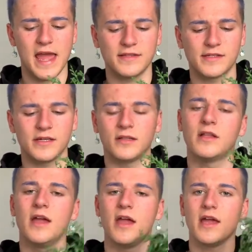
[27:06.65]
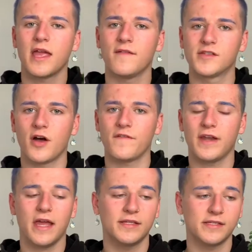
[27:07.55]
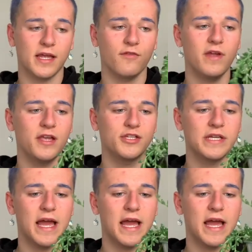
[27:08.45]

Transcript: It still gives off a nice decoration